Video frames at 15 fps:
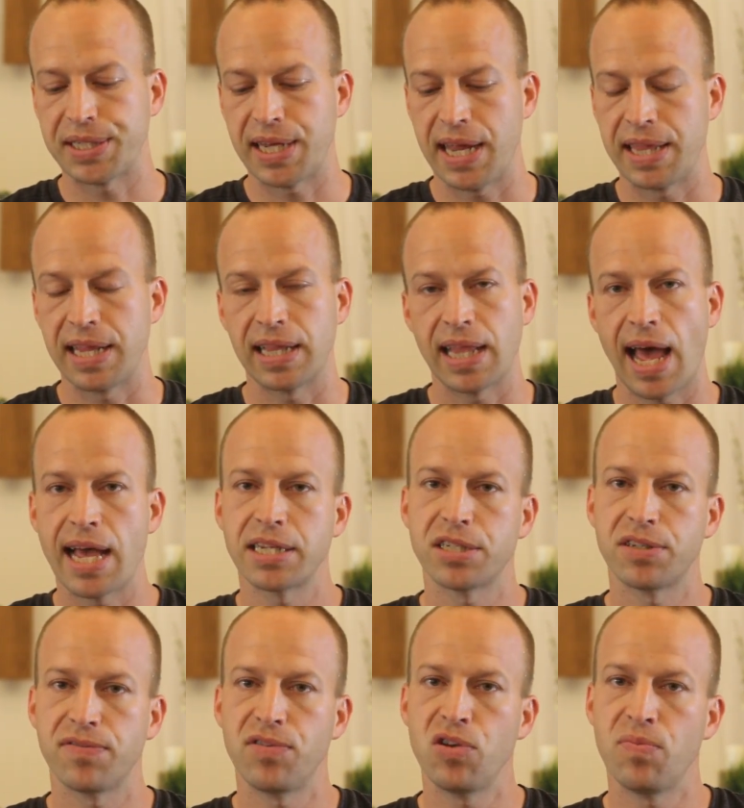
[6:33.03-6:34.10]
And the
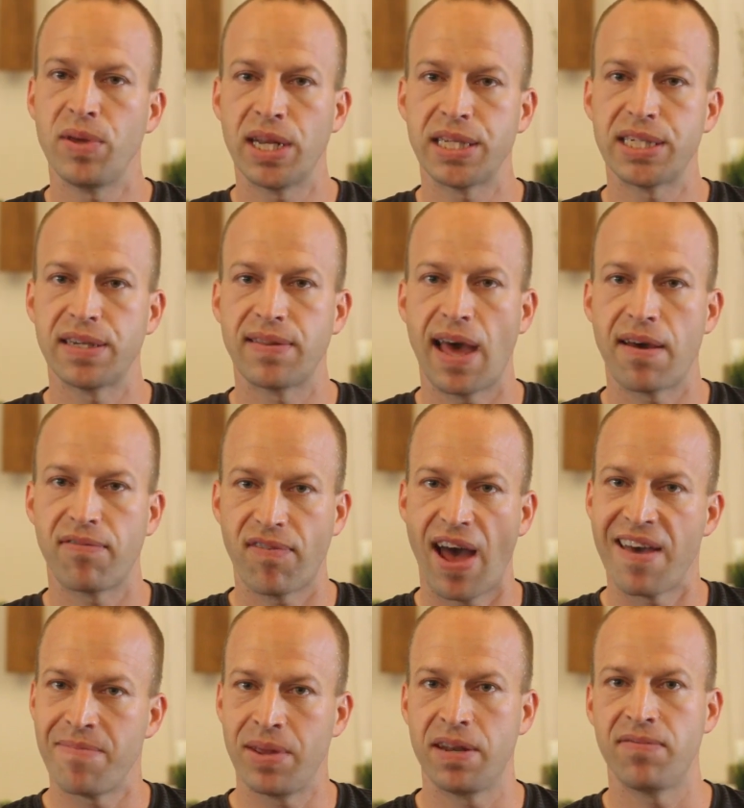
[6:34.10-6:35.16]
last few minutes of that
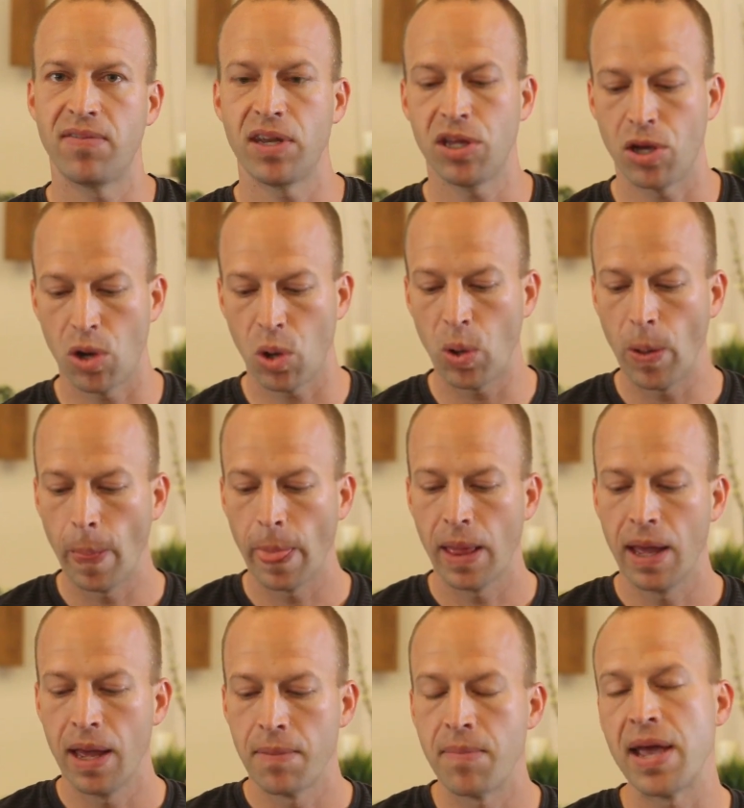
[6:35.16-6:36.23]
5-minute video
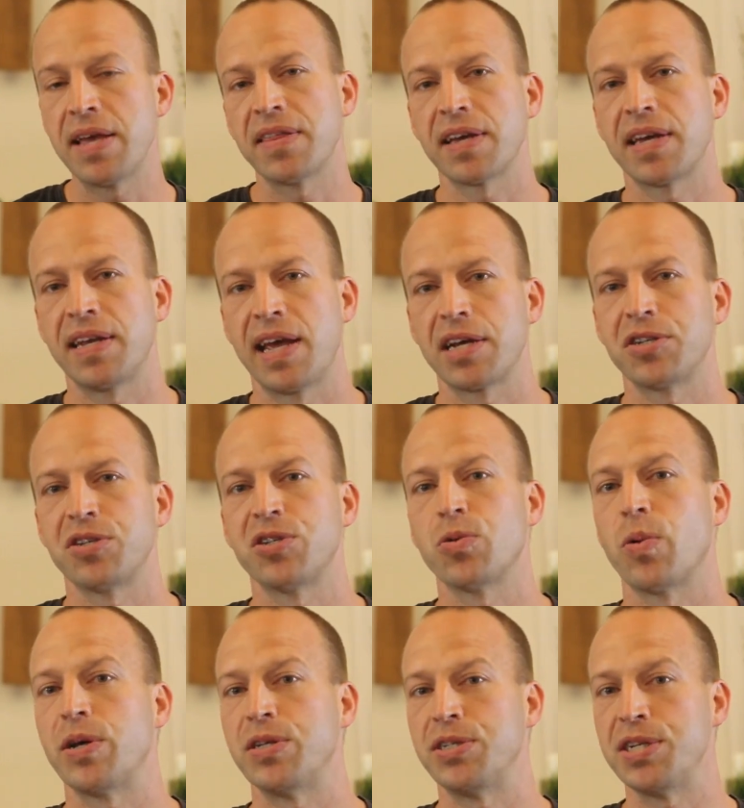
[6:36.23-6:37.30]
make the connection to
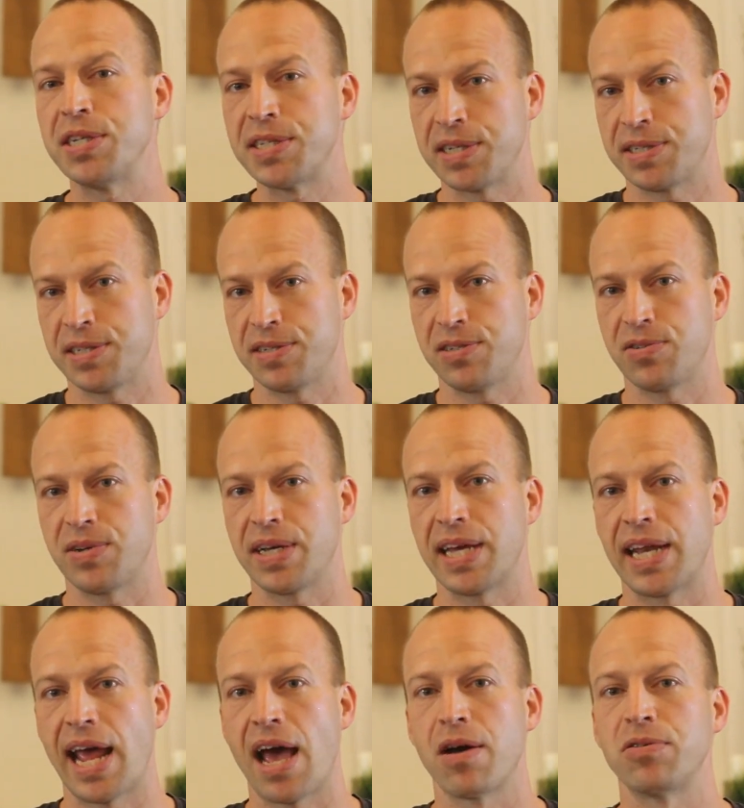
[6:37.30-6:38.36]
what Jesus is doing
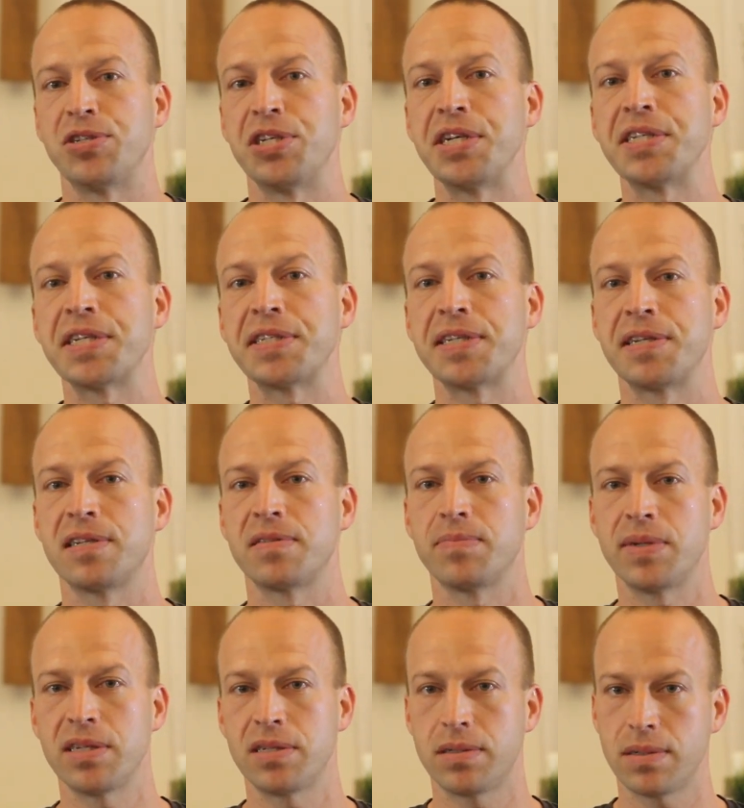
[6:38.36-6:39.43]
and how Jesus in his
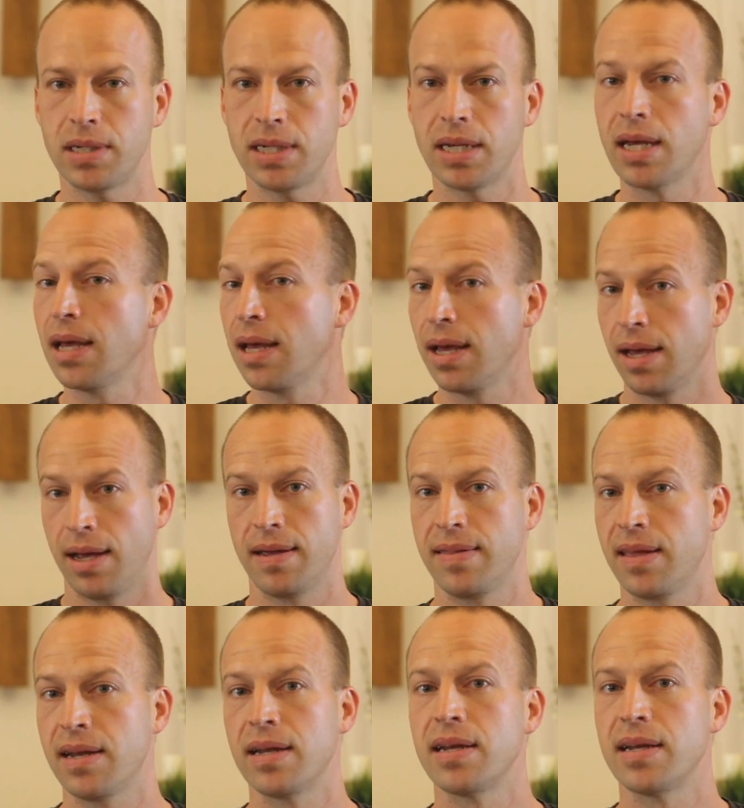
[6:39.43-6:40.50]
ministry and
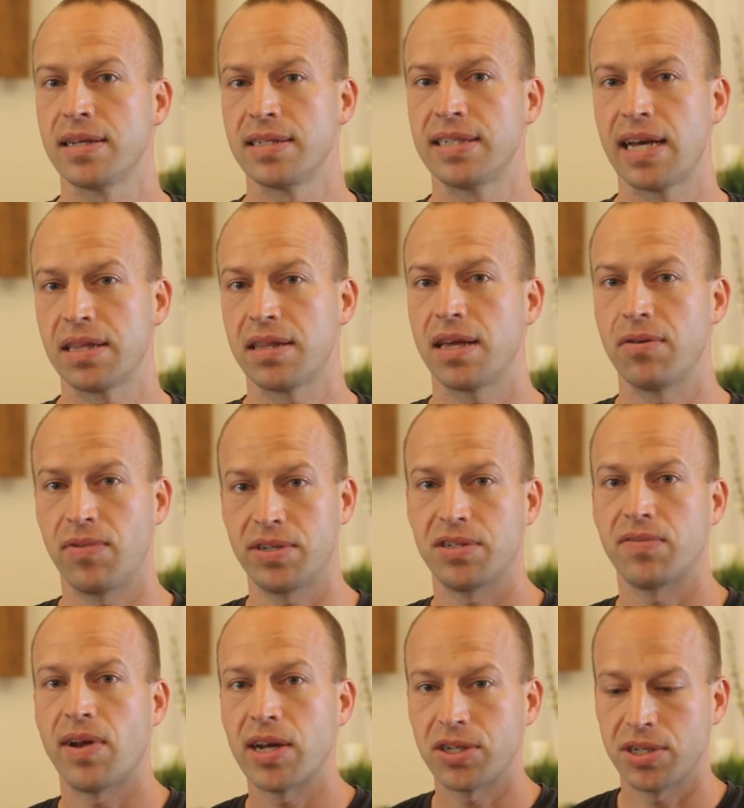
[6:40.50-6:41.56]
then in his death and
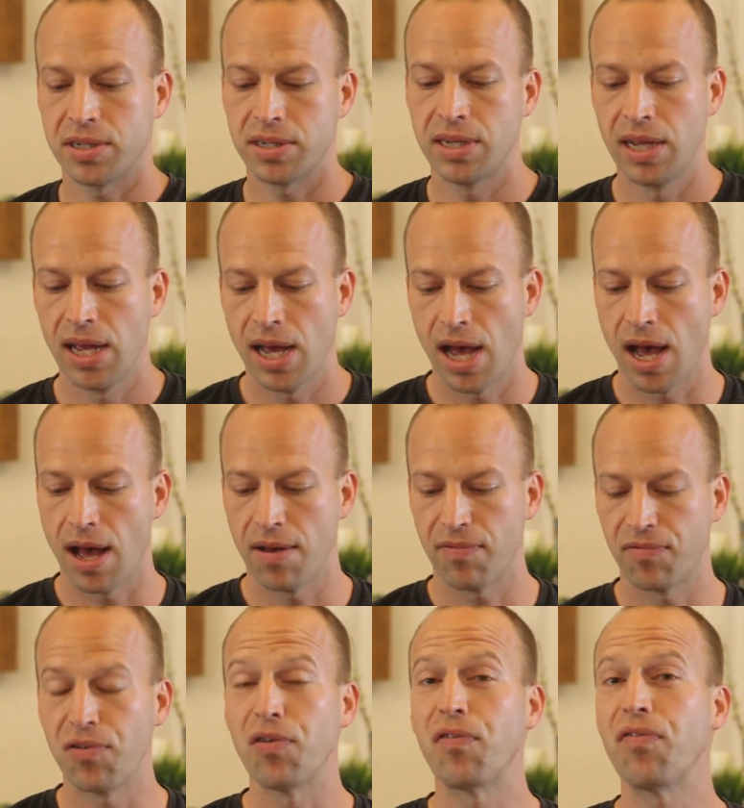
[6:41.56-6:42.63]
resurrection
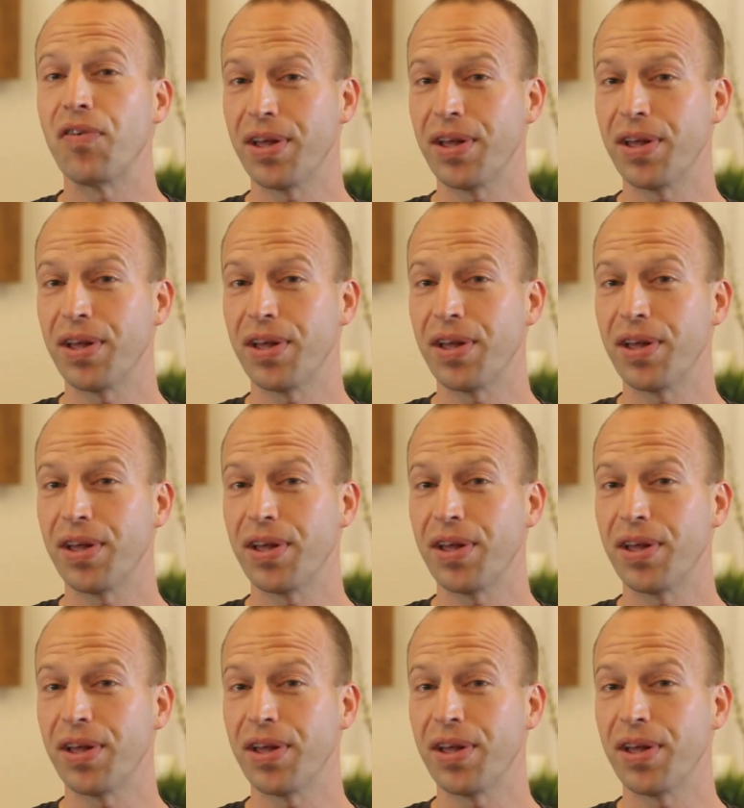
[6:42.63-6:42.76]
fill